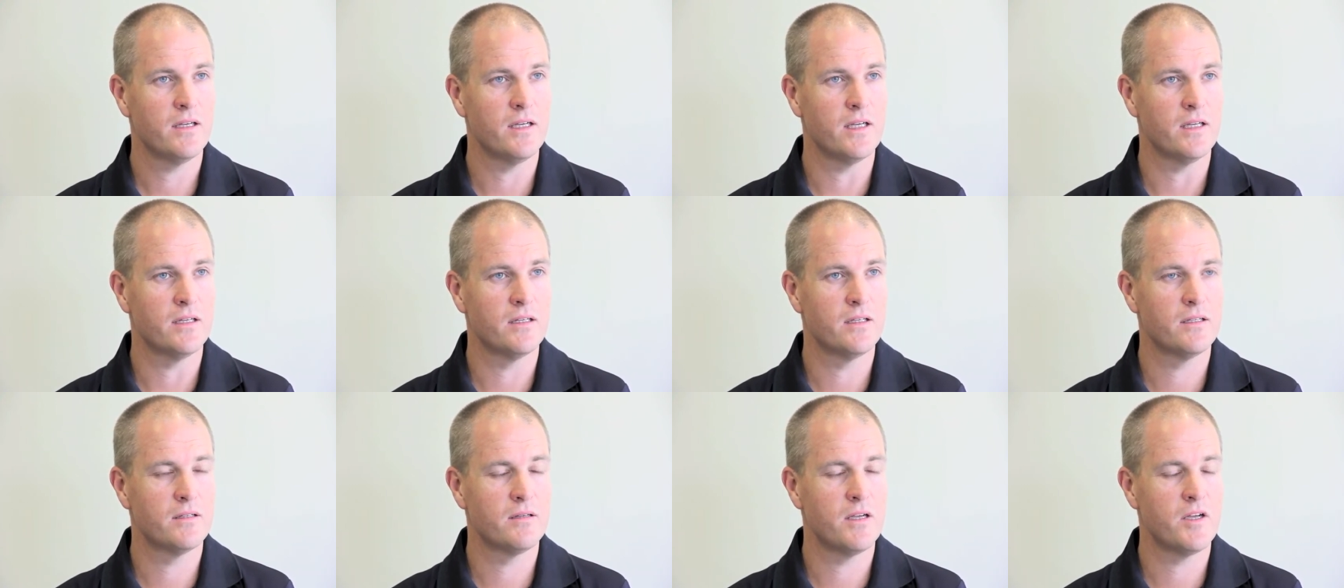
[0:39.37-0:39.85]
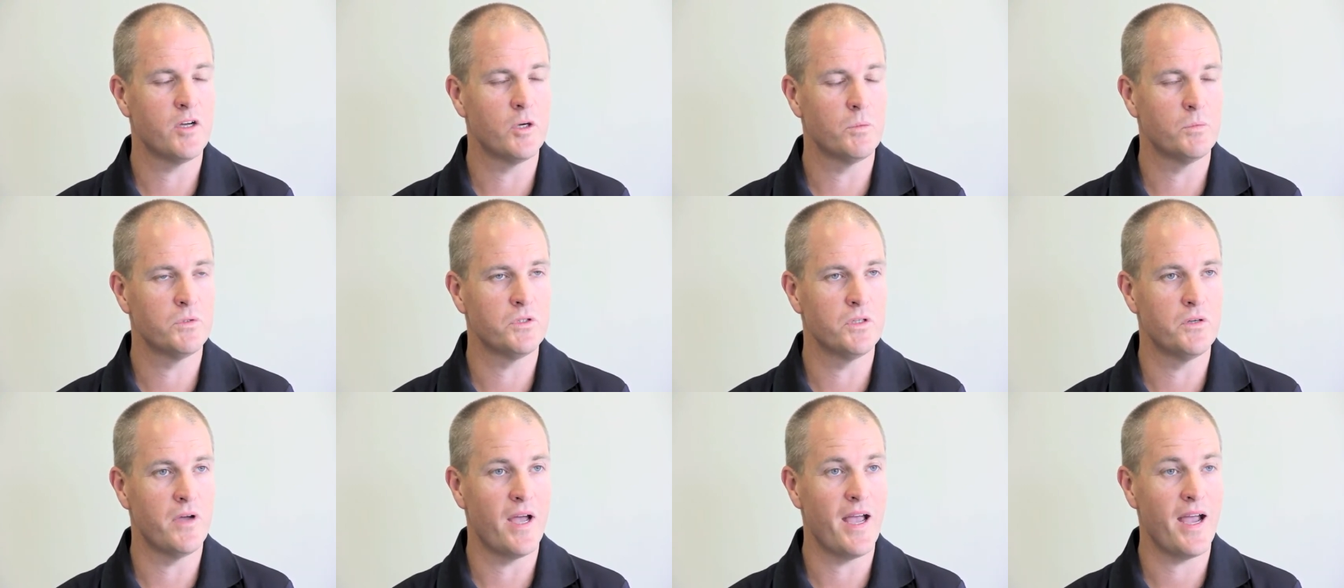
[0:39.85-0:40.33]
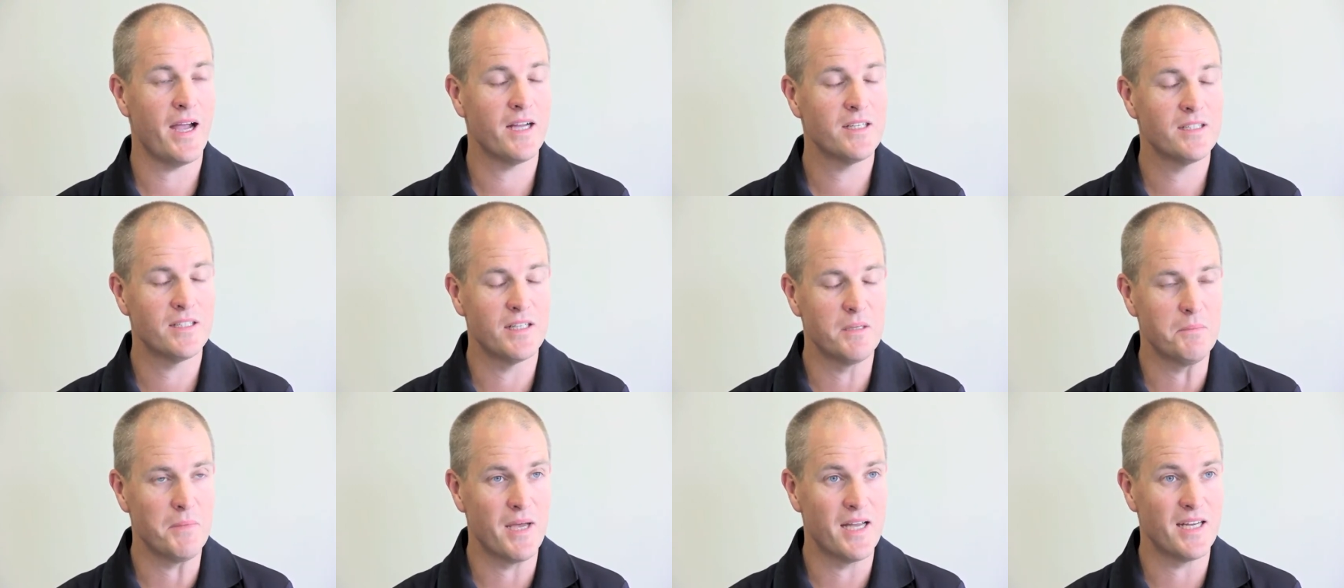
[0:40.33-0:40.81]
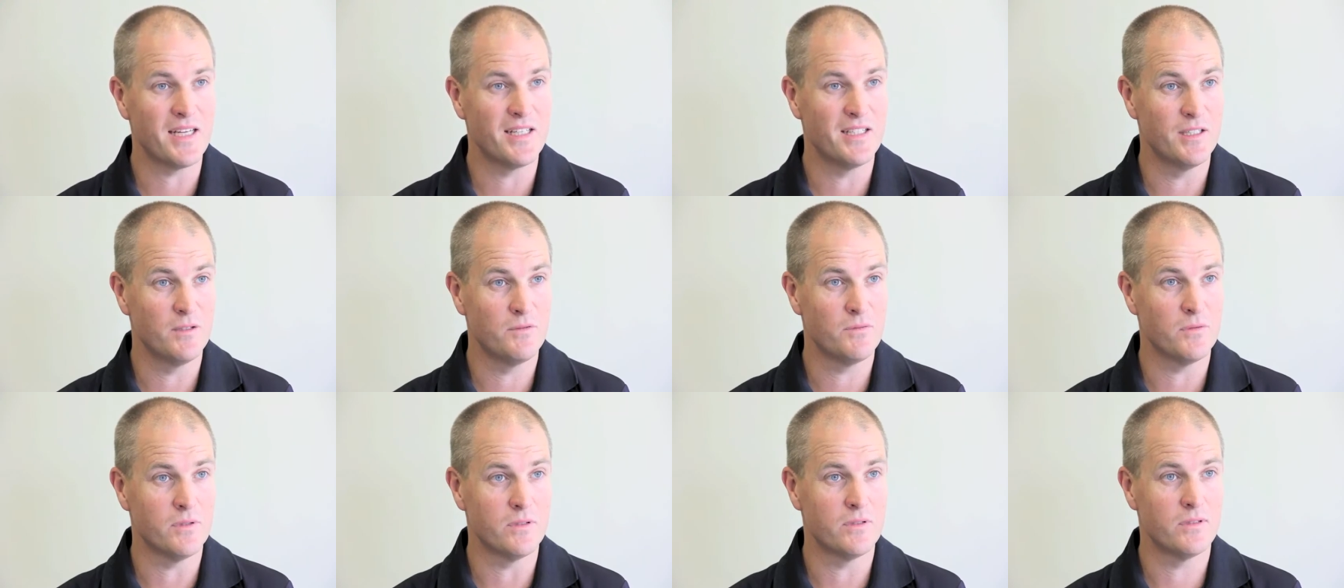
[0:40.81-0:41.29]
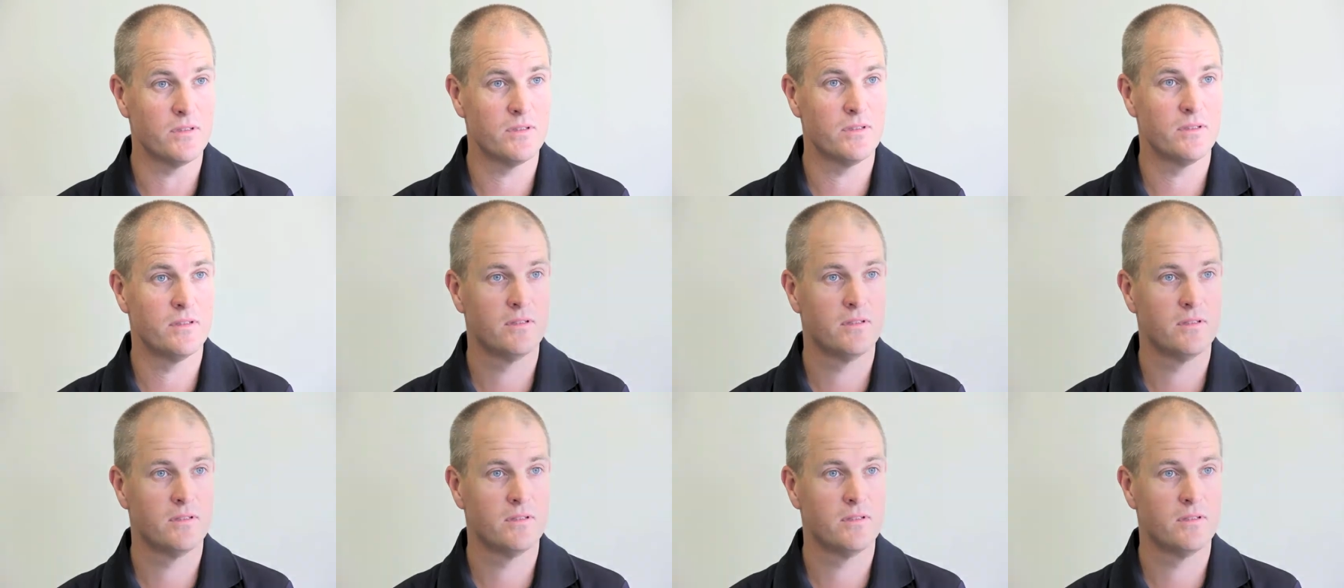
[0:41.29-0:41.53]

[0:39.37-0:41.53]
it helps you actually make a difference.